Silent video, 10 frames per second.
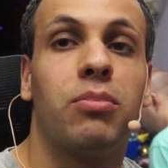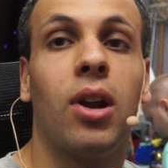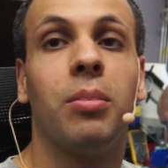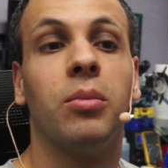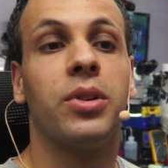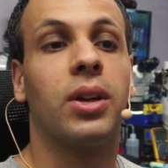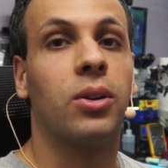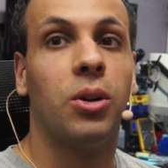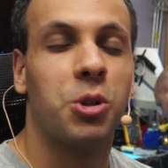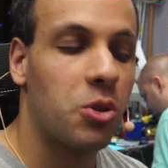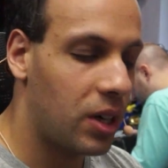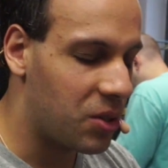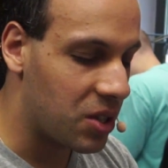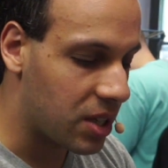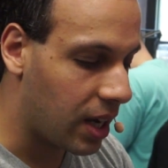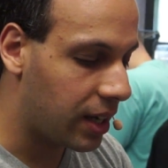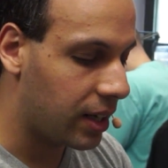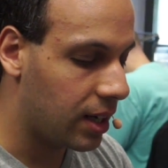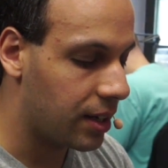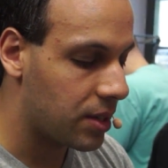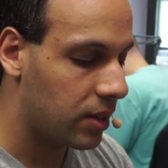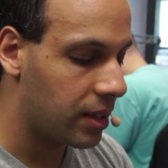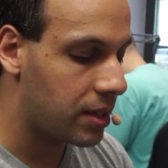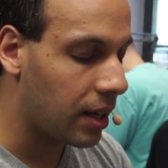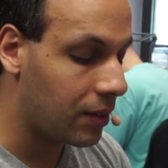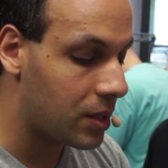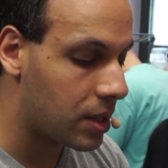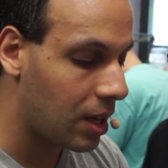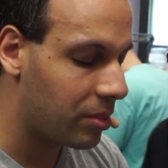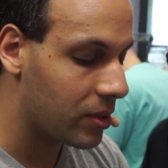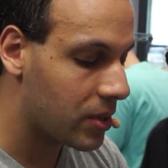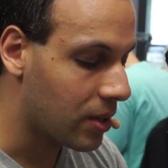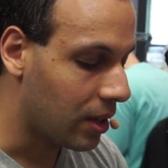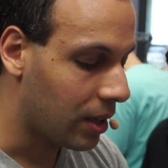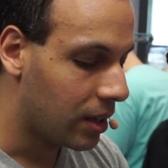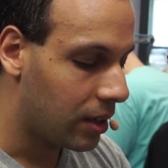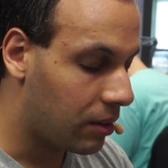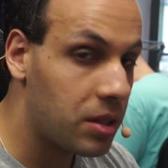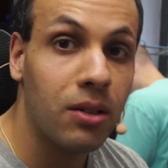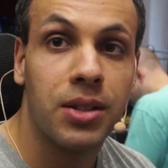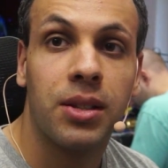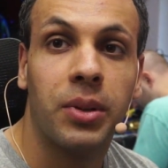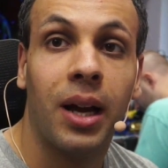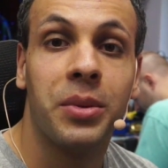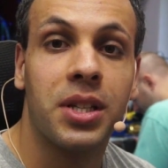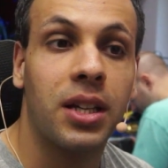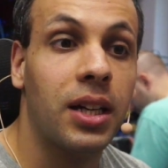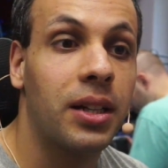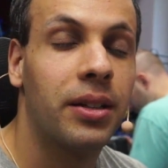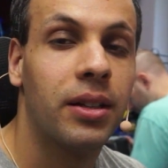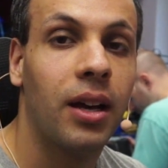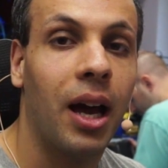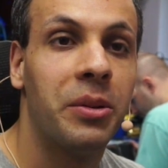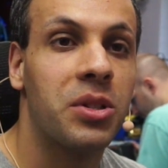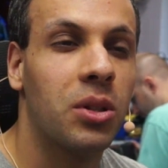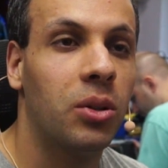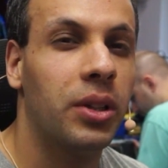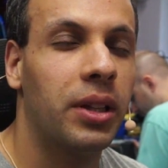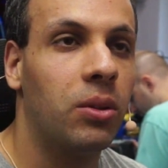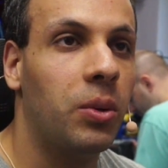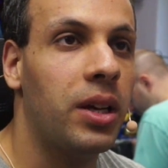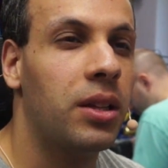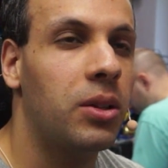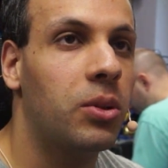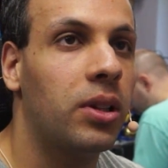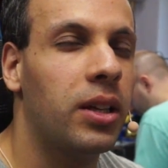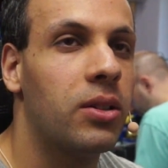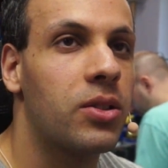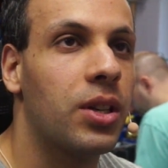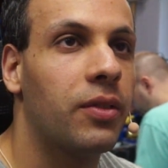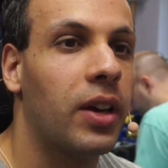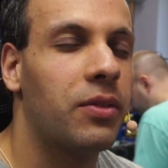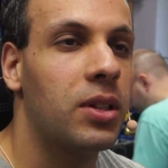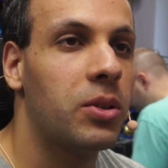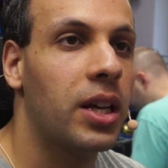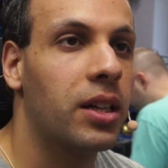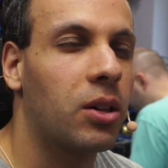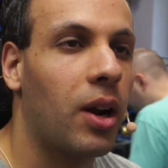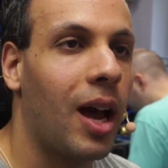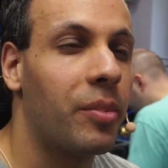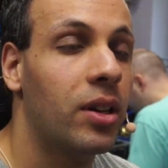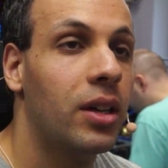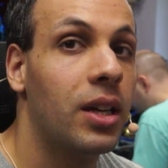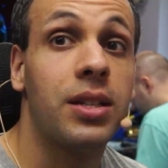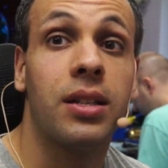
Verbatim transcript: problem with our culture and our society, honestly. It's not even Staples. Because seriously, when I was a kid, I was told that the way that you clean yourself after you take a crap is